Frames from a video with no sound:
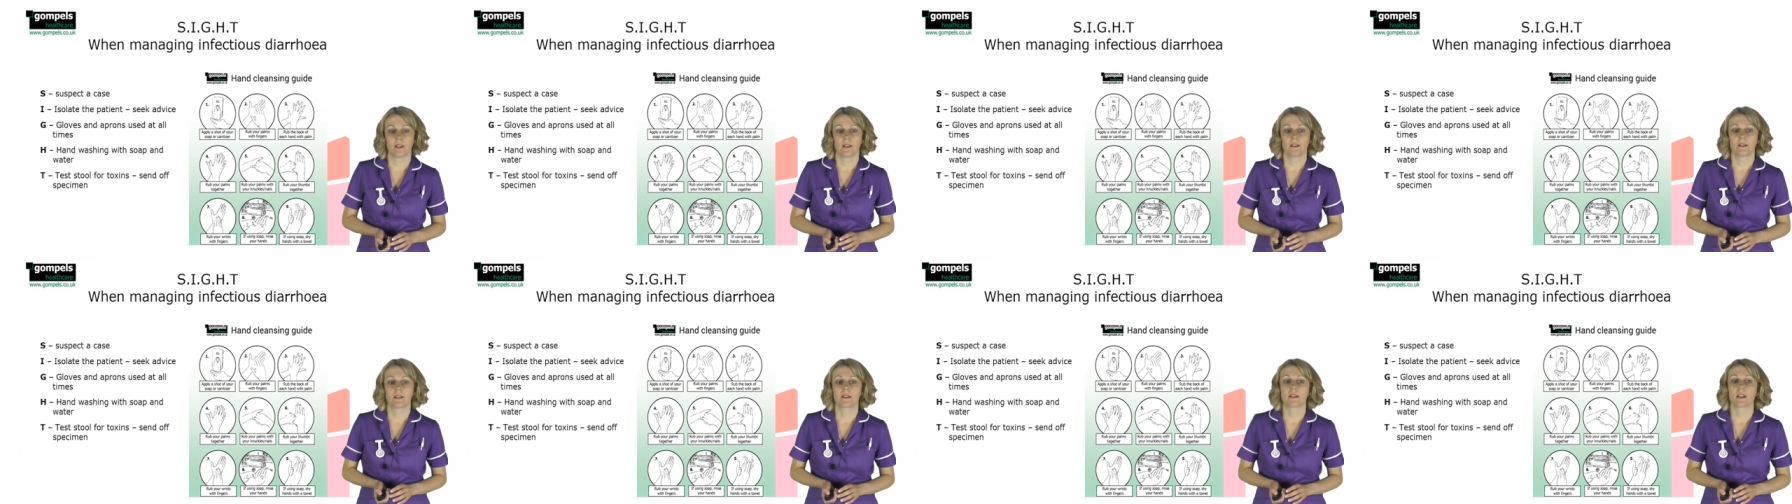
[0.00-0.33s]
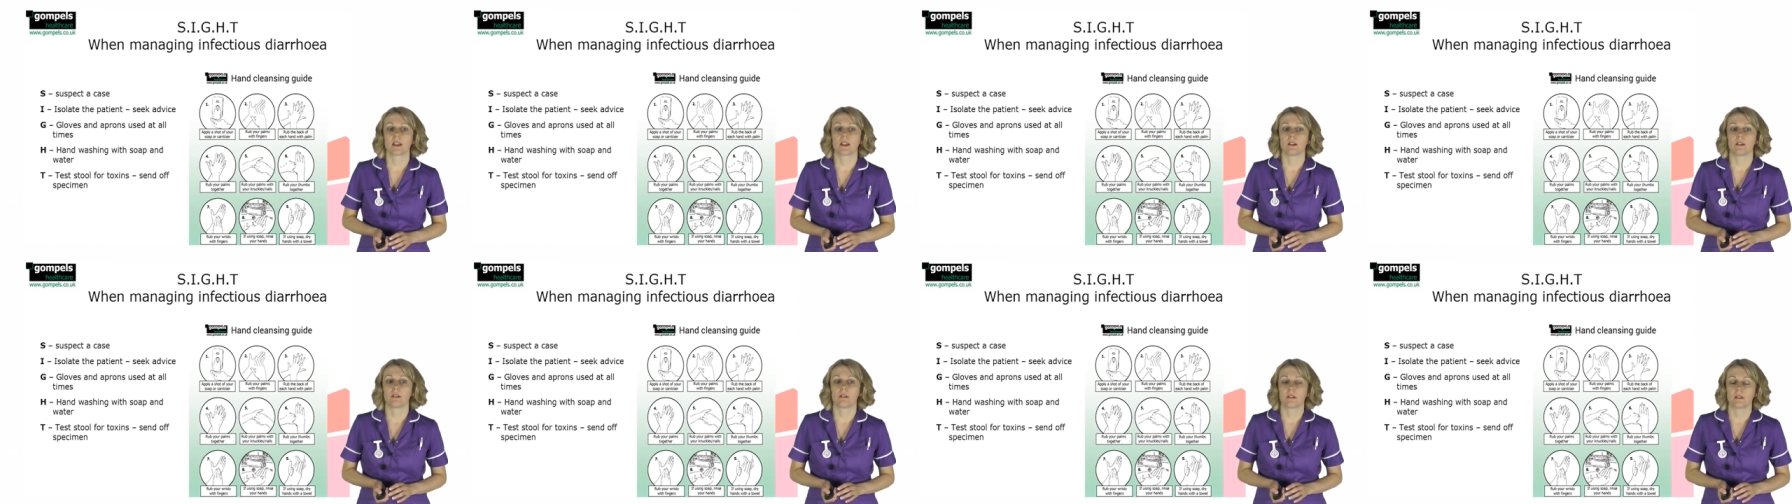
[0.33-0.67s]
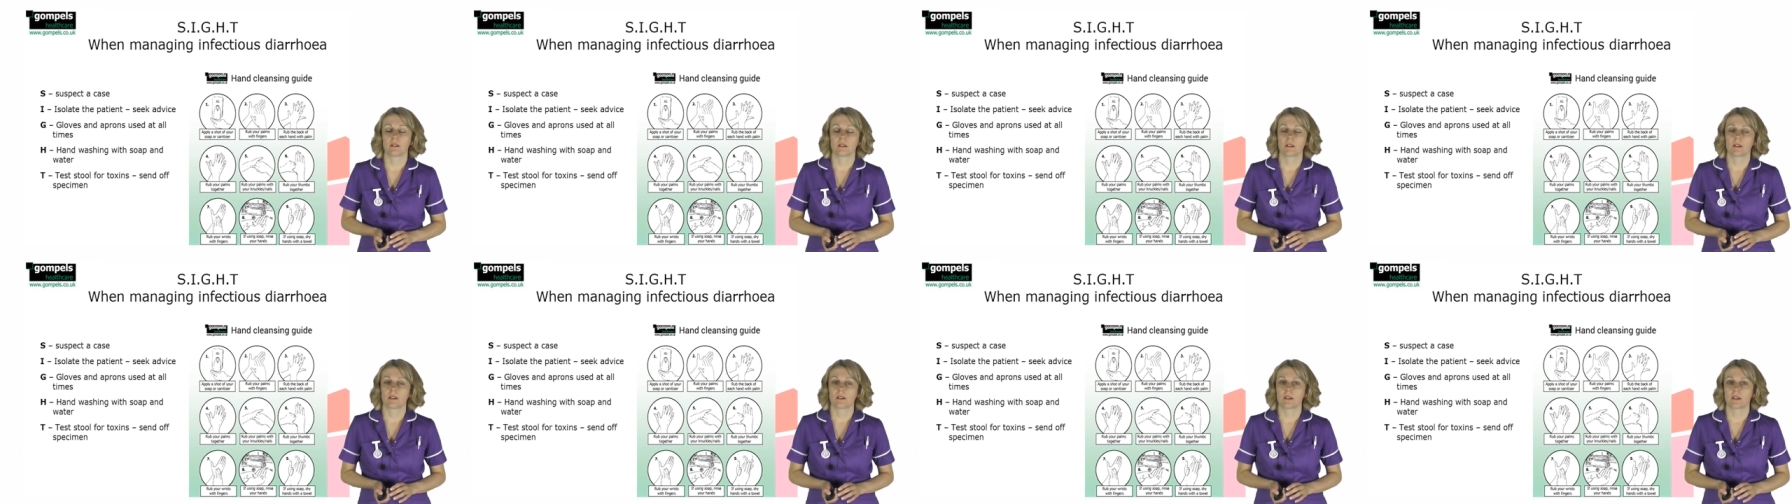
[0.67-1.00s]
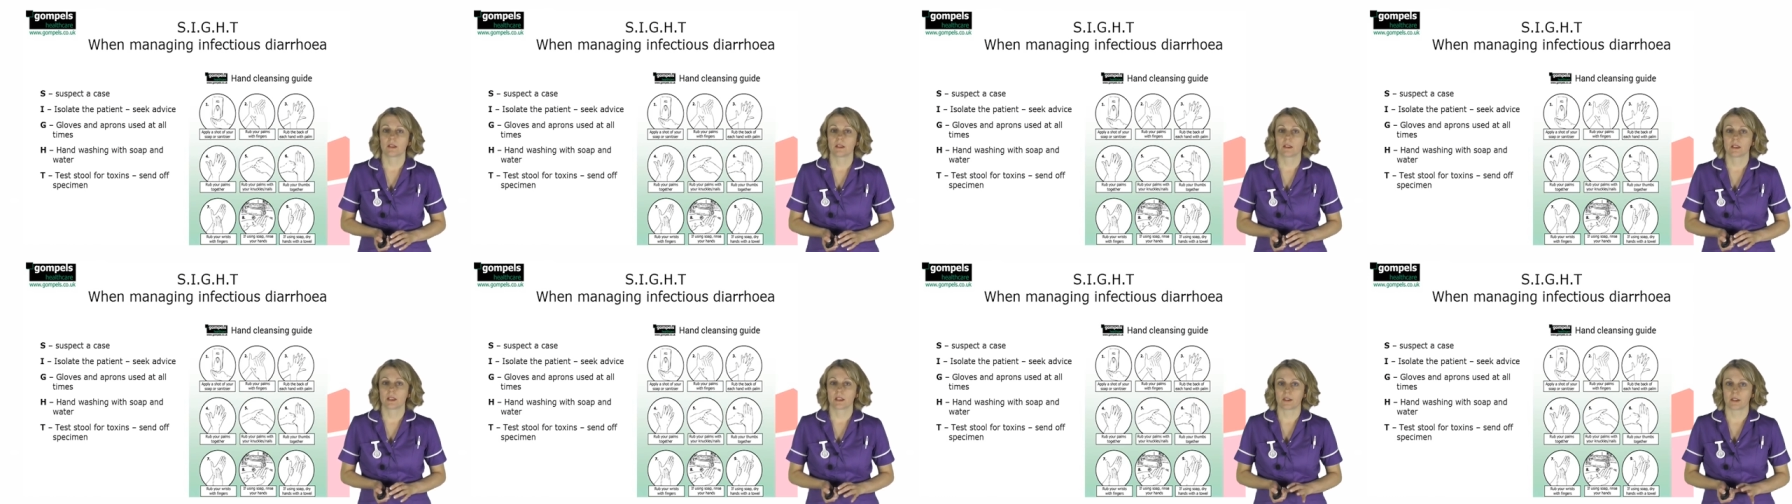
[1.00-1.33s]
So
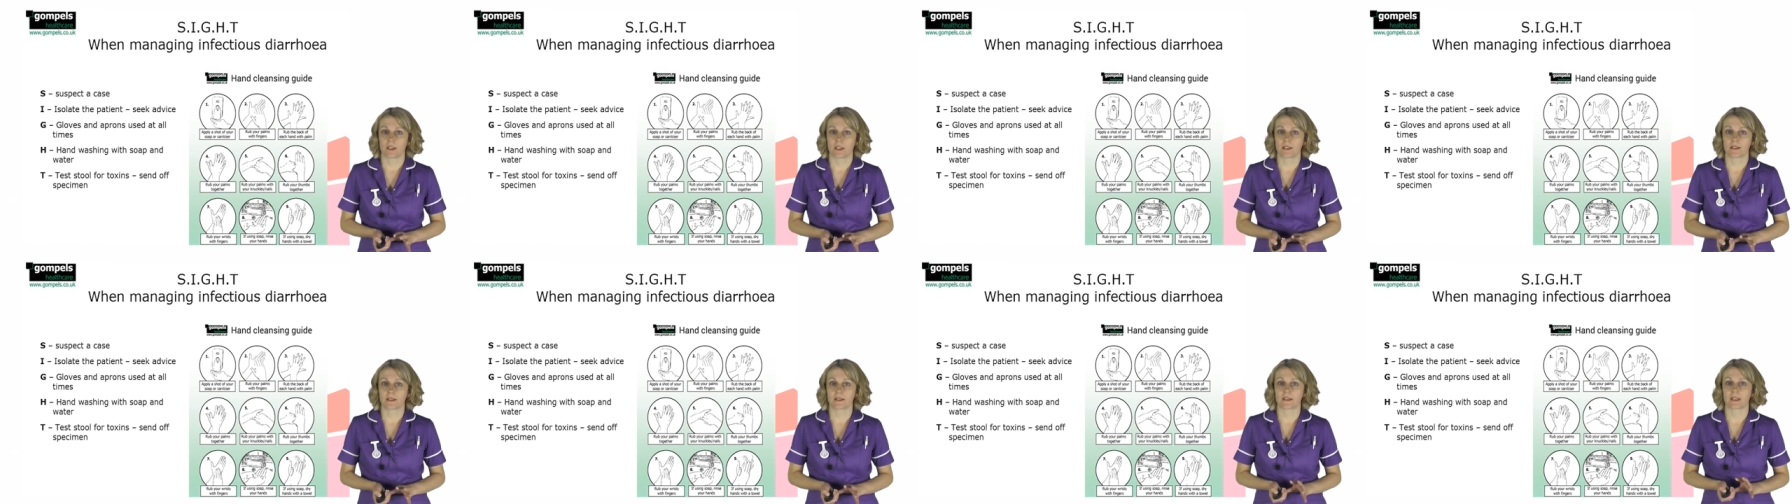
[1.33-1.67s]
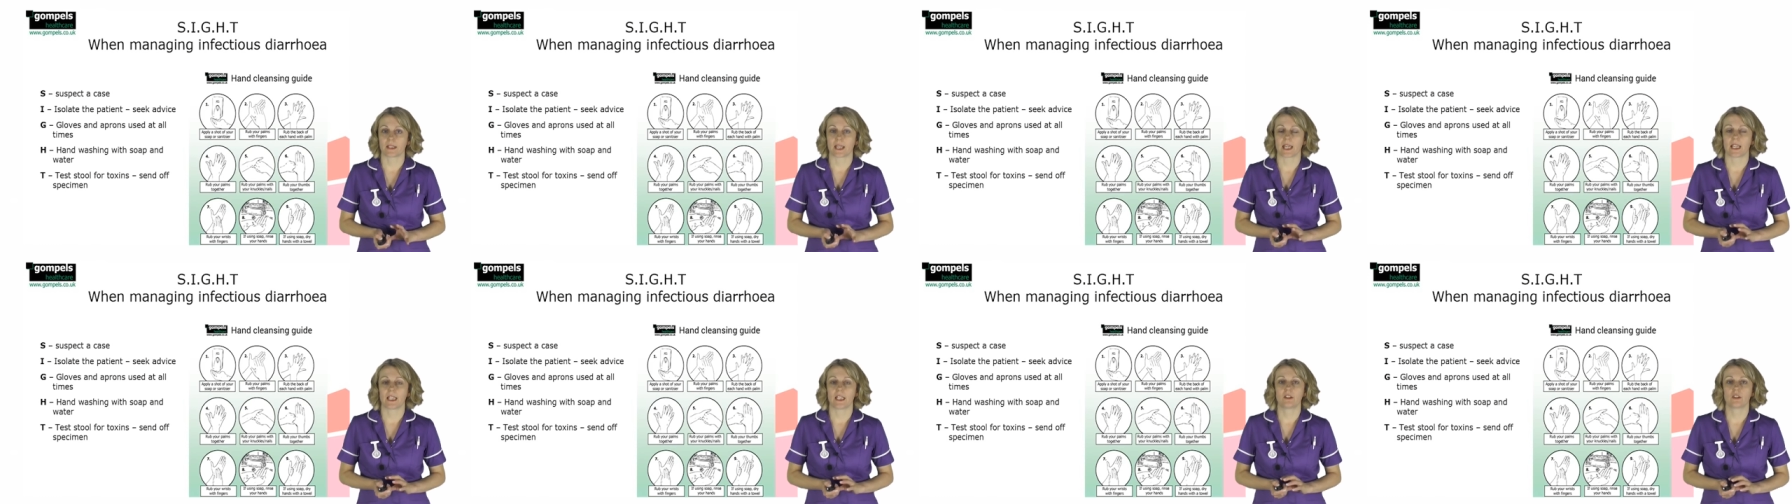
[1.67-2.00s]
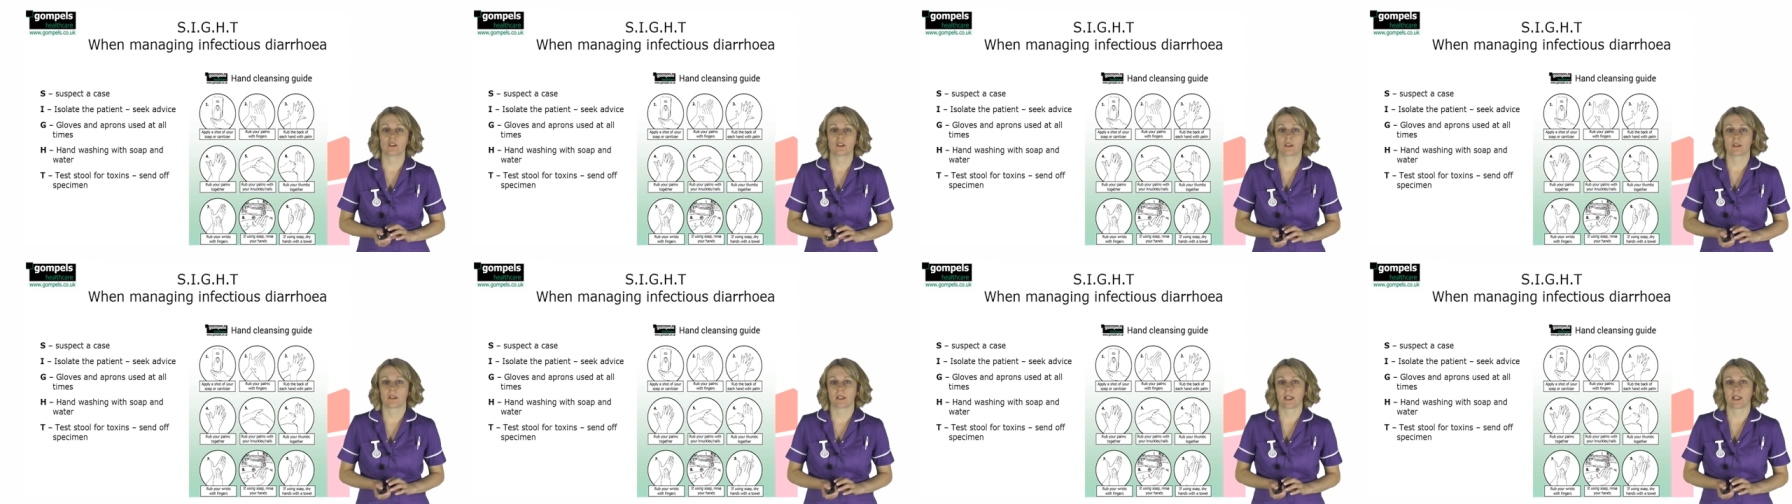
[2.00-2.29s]
at this stage,